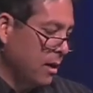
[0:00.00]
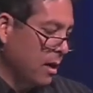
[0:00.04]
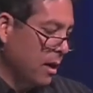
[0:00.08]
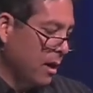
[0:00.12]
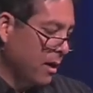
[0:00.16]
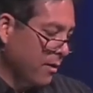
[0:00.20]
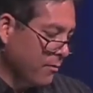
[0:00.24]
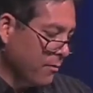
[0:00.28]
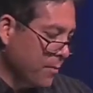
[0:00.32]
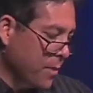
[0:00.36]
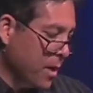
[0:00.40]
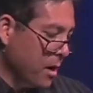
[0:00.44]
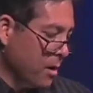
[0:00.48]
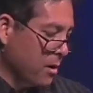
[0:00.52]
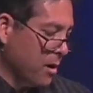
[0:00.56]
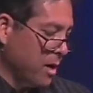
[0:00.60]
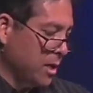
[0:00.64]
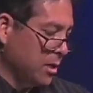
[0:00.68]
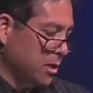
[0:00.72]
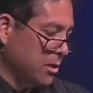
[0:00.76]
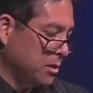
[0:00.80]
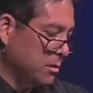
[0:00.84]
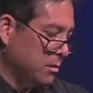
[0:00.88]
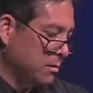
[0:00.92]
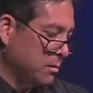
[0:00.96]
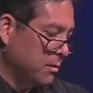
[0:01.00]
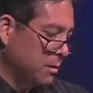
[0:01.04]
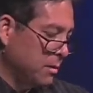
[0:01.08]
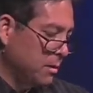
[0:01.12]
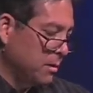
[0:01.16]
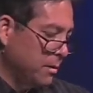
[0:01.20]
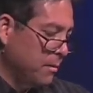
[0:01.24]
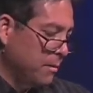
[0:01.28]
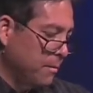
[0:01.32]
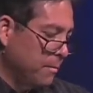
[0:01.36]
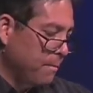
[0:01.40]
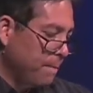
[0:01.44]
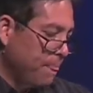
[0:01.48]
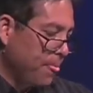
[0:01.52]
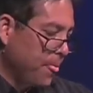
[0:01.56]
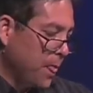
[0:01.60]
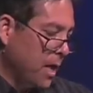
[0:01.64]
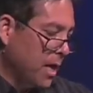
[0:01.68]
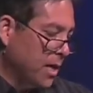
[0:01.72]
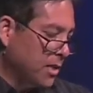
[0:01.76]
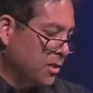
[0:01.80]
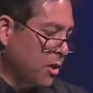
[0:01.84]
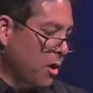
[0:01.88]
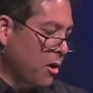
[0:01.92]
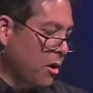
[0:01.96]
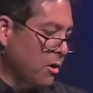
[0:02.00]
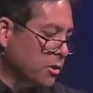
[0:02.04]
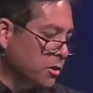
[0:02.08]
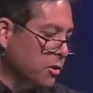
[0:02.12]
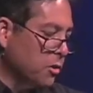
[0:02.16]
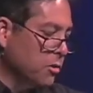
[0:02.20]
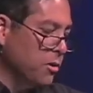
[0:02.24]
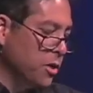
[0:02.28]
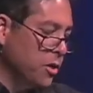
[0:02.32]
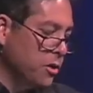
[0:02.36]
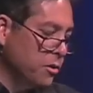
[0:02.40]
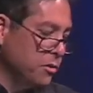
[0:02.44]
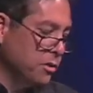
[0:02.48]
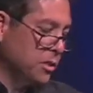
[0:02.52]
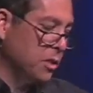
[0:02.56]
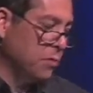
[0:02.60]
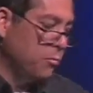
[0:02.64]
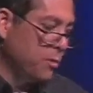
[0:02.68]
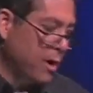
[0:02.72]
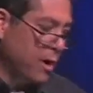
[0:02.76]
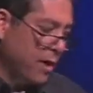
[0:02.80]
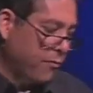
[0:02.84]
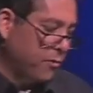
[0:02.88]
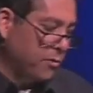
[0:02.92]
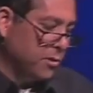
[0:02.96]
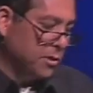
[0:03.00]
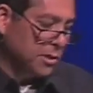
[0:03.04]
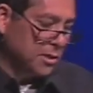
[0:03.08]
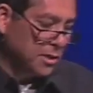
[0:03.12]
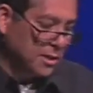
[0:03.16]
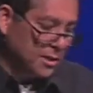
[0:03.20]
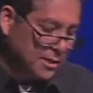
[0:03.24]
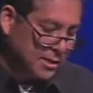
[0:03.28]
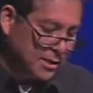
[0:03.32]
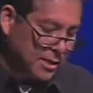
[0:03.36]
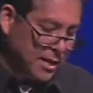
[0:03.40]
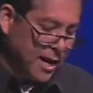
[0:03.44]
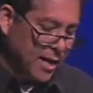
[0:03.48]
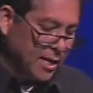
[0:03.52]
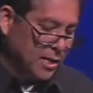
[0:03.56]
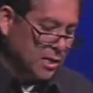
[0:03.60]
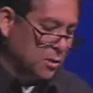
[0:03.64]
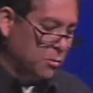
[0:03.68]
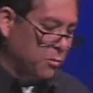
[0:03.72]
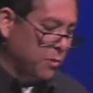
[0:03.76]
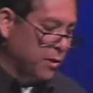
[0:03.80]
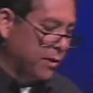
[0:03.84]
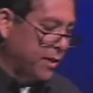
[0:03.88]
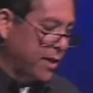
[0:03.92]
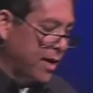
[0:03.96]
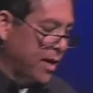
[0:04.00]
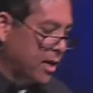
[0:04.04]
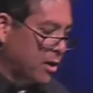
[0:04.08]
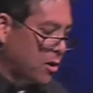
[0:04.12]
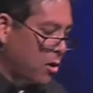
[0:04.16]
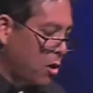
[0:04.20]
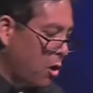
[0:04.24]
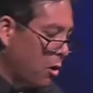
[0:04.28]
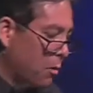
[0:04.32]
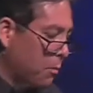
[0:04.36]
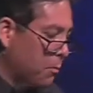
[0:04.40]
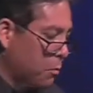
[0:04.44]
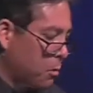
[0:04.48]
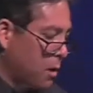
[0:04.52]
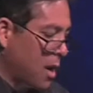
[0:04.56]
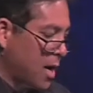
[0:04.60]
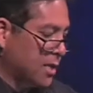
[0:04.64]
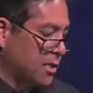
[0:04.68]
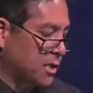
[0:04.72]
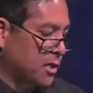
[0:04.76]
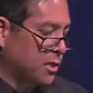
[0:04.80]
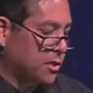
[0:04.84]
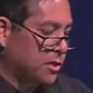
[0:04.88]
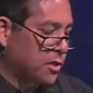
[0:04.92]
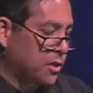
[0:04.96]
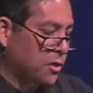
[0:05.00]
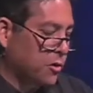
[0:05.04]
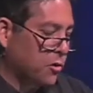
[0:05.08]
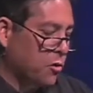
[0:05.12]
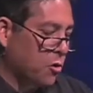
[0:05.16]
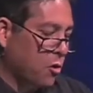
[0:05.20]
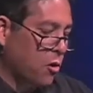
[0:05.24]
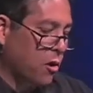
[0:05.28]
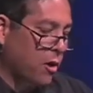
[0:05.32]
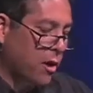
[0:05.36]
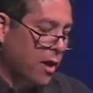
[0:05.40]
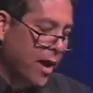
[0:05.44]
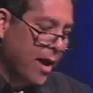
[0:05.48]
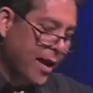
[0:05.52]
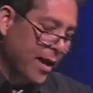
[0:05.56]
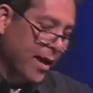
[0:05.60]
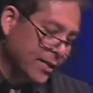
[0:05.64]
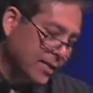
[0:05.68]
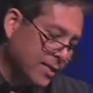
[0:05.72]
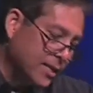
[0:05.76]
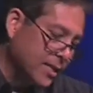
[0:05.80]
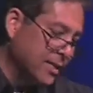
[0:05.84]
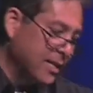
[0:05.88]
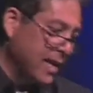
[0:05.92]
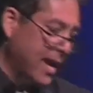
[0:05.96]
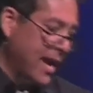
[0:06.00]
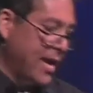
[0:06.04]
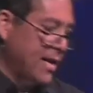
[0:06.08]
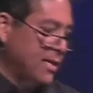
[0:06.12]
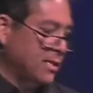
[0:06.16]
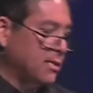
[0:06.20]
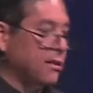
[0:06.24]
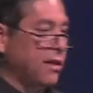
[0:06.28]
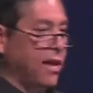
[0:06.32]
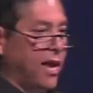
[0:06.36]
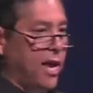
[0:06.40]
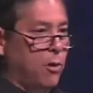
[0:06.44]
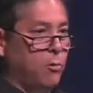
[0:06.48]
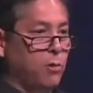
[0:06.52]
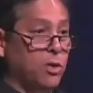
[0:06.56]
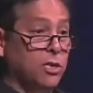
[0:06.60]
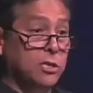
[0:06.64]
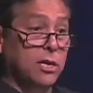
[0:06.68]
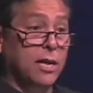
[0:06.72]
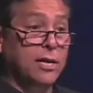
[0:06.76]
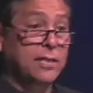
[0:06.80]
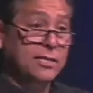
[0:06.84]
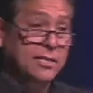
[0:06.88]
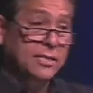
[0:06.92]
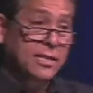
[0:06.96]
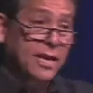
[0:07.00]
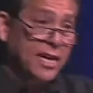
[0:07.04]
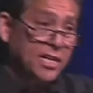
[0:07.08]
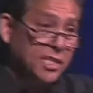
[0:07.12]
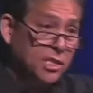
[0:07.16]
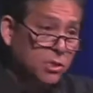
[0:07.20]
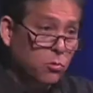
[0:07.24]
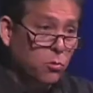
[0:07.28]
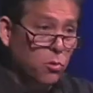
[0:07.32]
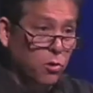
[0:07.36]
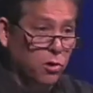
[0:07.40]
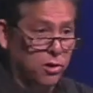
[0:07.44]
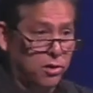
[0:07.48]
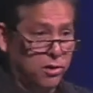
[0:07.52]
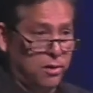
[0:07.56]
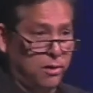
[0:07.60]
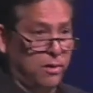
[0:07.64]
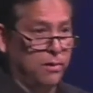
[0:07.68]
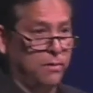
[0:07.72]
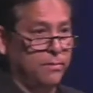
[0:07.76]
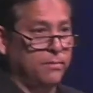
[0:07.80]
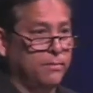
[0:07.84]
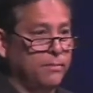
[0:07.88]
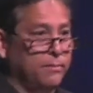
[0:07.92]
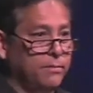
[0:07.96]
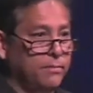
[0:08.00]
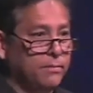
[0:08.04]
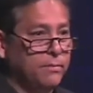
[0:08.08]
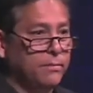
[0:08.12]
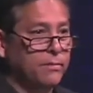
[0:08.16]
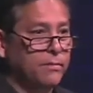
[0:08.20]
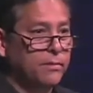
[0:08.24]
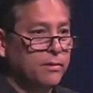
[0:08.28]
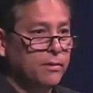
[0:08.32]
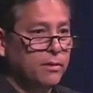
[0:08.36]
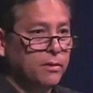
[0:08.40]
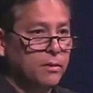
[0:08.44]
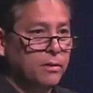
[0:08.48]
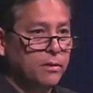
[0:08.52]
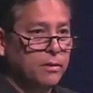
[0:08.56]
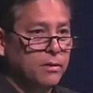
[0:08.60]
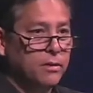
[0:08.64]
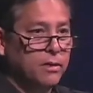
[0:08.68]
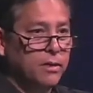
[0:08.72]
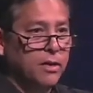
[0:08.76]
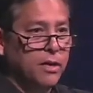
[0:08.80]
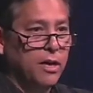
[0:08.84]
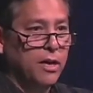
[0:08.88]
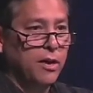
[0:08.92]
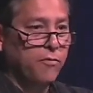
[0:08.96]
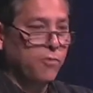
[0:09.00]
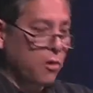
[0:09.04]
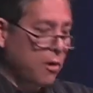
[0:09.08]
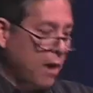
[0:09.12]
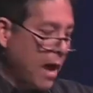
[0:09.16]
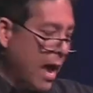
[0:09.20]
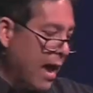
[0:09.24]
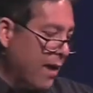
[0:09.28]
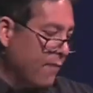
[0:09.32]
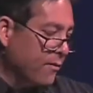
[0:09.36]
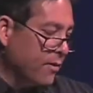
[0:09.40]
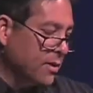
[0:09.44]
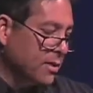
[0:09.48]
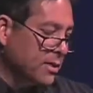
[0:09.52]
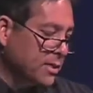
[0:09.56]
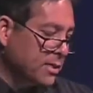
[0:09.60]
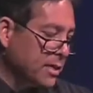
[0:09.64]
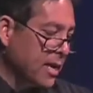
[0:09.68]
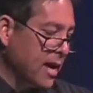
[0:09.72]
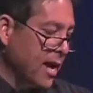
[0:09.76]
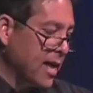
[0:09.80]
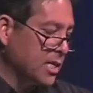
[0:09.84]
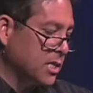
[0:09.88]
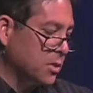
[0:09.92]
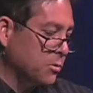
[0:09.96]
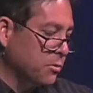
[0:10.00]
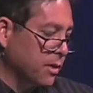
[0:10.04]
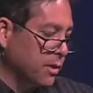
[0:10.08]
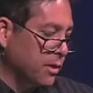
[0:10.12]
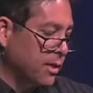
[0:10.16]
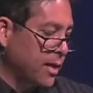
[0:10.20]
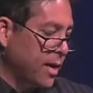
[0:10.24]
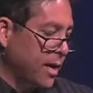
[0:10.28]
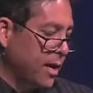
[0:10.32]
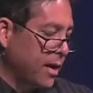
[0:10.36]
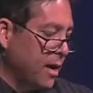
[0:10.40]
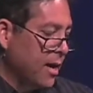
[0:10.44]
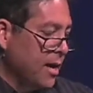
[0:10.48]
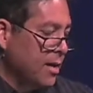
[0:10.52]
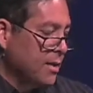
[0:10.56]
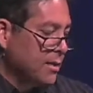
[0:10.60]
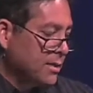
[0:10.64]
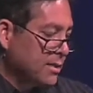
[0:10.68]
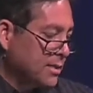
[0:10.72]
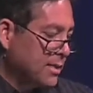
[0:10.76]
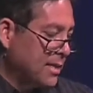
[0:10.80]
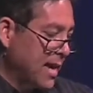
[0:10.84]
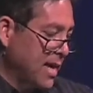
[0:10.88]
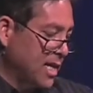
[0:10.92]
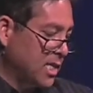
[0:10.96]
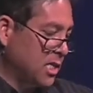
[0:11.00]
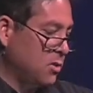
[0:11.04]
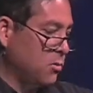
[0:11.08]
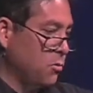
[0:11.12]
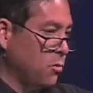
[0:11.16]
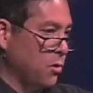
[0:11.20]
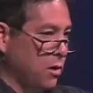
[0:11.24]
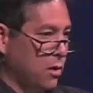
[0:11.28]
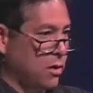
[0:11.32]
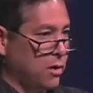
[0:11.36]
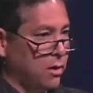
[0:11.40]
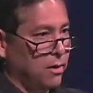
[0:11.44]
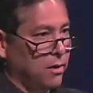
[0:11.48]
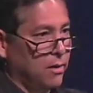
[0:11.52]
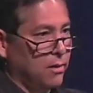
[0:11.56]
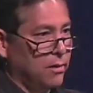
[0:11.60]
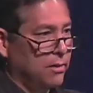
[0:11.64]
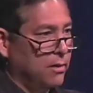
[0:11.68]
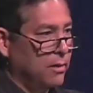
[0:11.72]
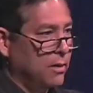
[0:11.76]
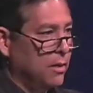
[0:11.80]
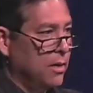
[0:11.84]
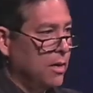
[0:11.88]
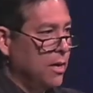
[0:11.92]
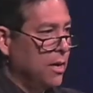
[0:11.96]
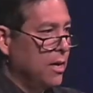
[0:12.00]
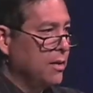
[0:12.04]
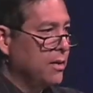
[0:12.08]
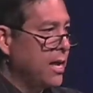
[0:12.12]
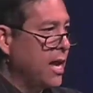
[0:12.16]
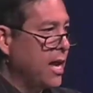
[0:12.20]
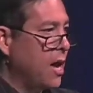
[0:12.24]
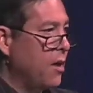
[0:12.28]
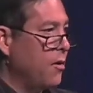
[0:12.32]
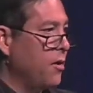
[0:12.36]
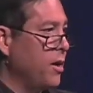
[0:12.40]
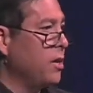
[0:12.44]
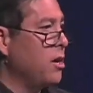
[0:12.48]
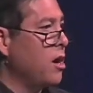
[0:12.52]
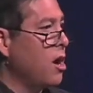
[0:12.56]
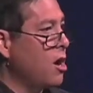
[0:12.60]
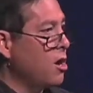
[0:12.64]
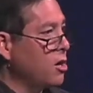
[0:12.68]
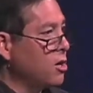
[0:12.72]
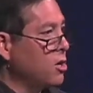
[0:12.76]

of marriage. It's also used in reference to sex with a cult prostitute, or in today's language, a sex worker. If you're having sex with a sex worker. Now, in our